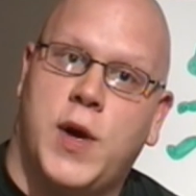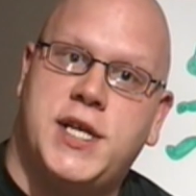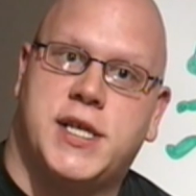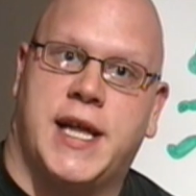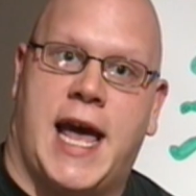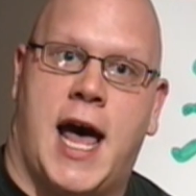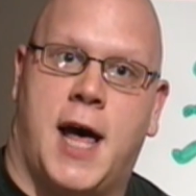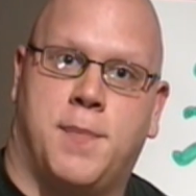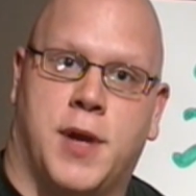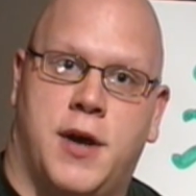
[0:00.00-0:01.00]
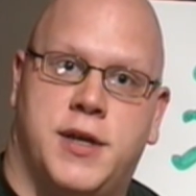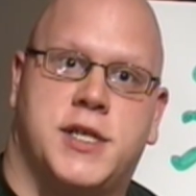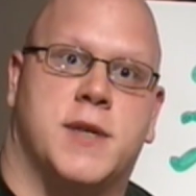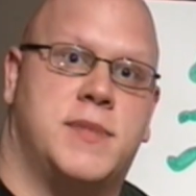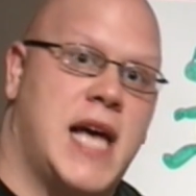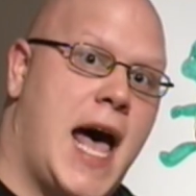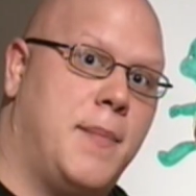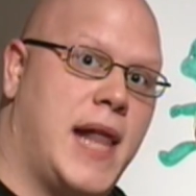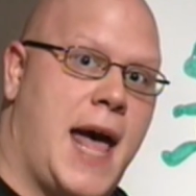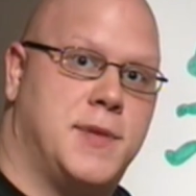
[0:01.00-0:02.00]
Recently, I uploaded some
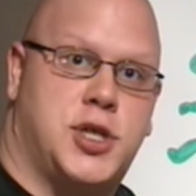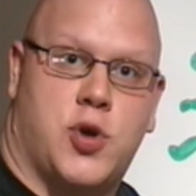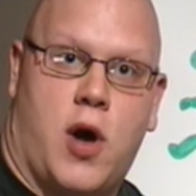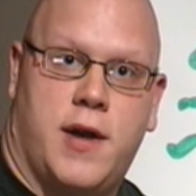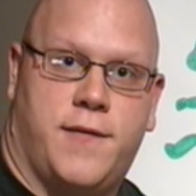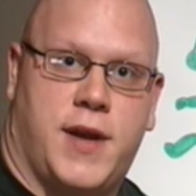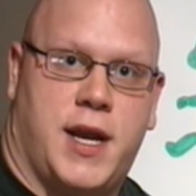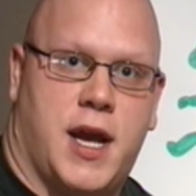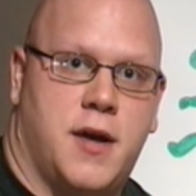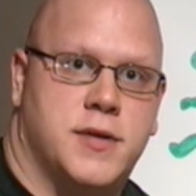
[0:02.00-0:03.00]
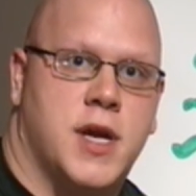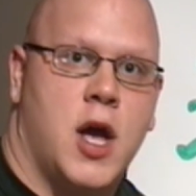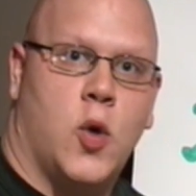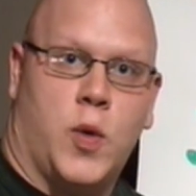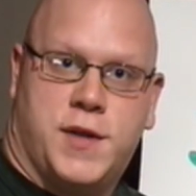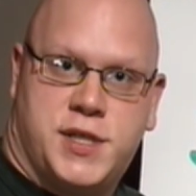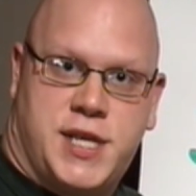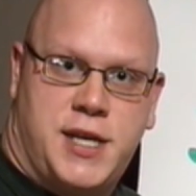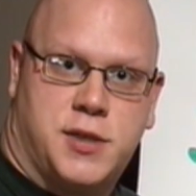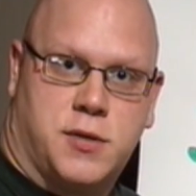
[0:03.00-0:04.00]
time-lapse drawing videos with
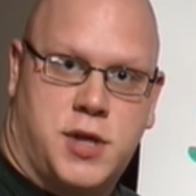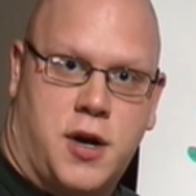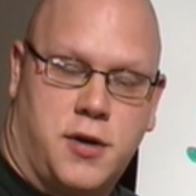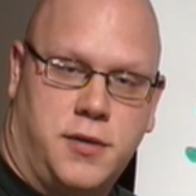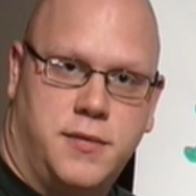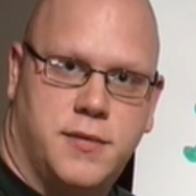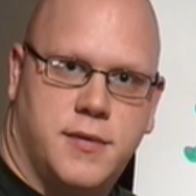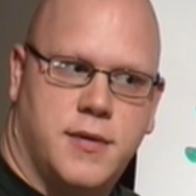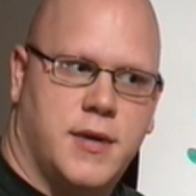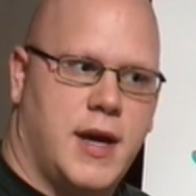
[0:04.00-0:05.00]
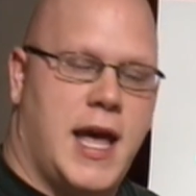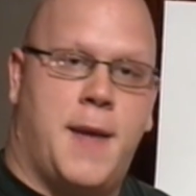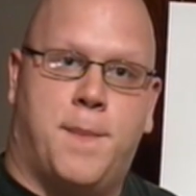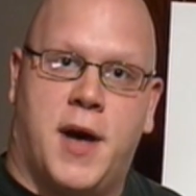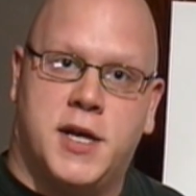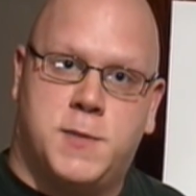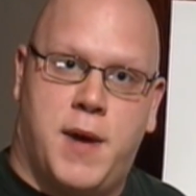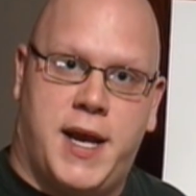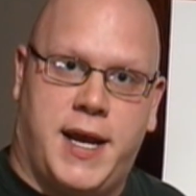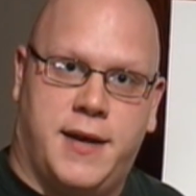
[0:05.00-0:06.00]
Cecil Turtle and
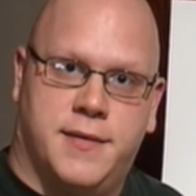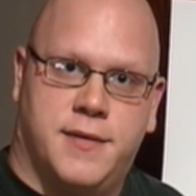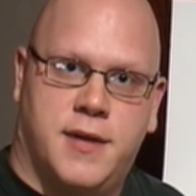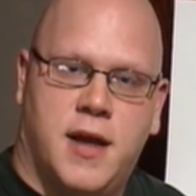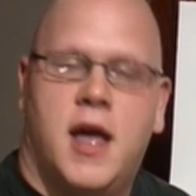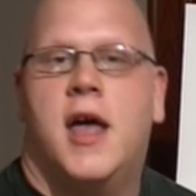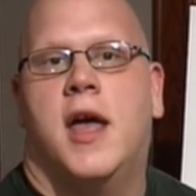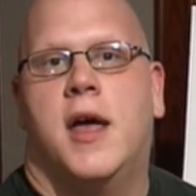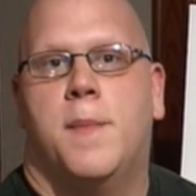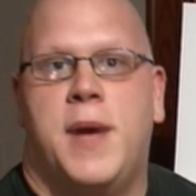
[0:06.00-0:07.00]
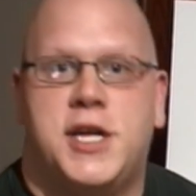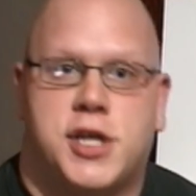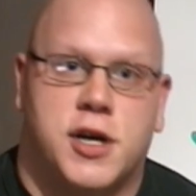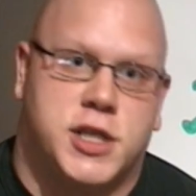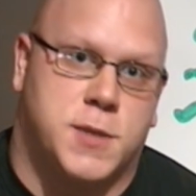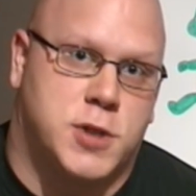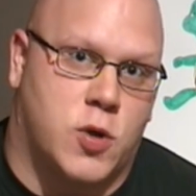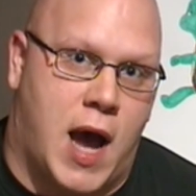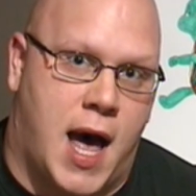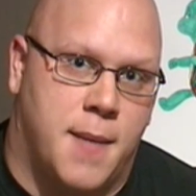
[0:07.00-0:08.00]
Bugs Bunny. Be sure to
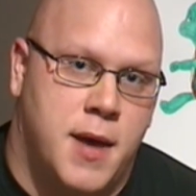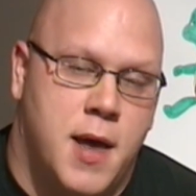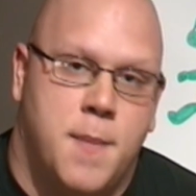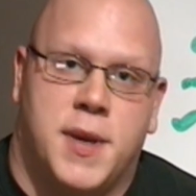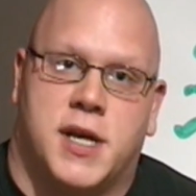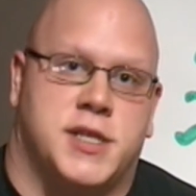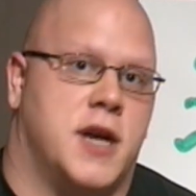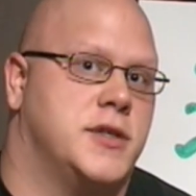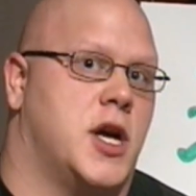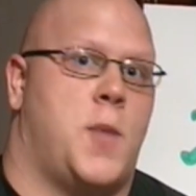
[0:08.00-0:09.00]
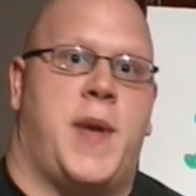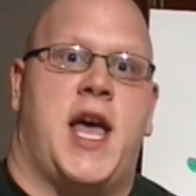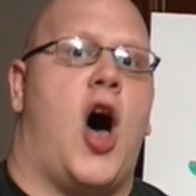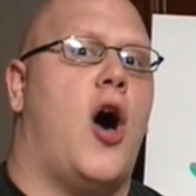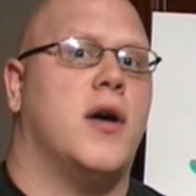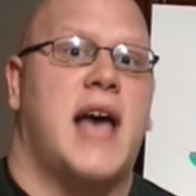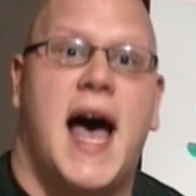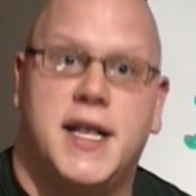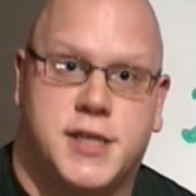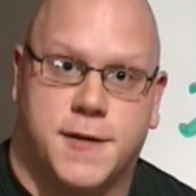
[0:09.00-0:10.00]
subscribe because there's going to be all
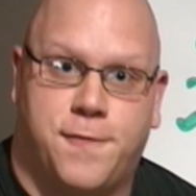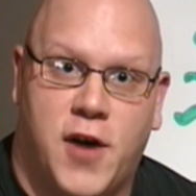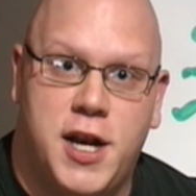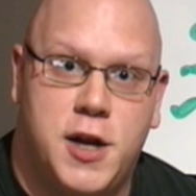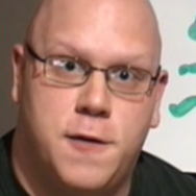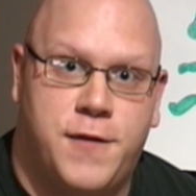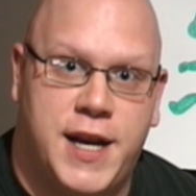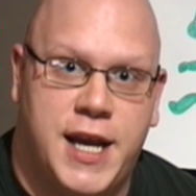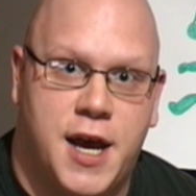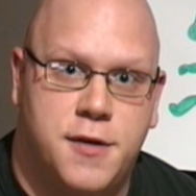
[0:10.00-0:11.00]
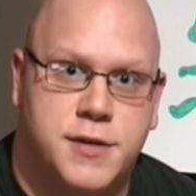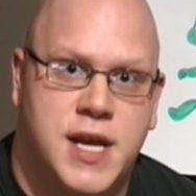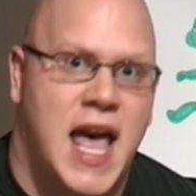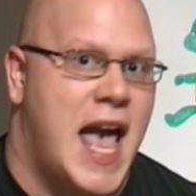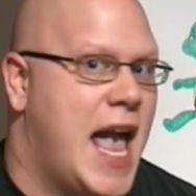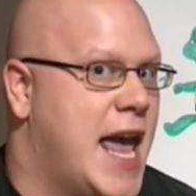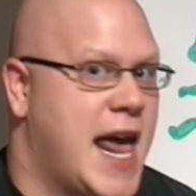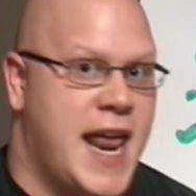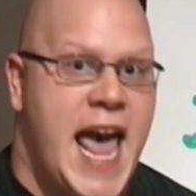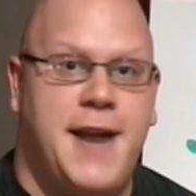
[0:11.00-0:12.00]
kinds of fun new videos
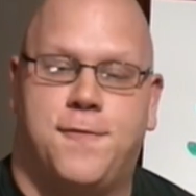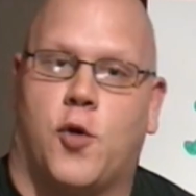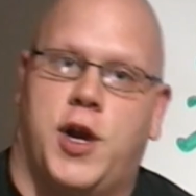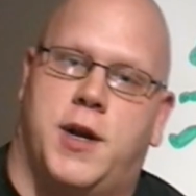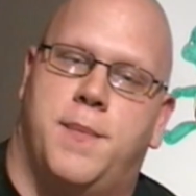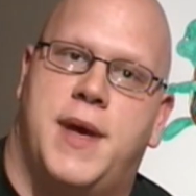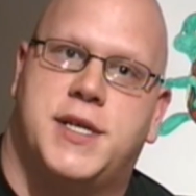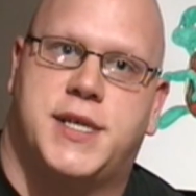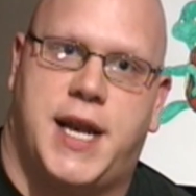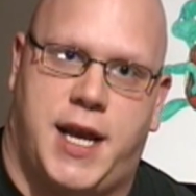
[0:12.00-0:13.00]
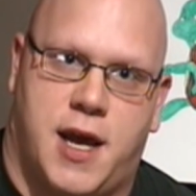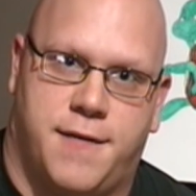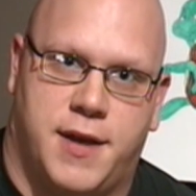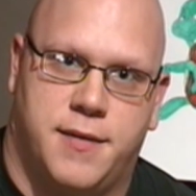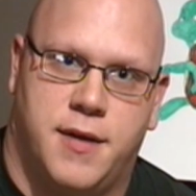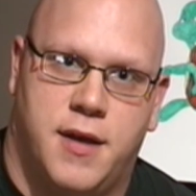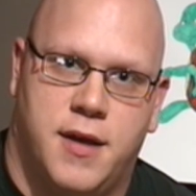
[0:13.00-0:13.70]
and I'd hate for you to miss any of it.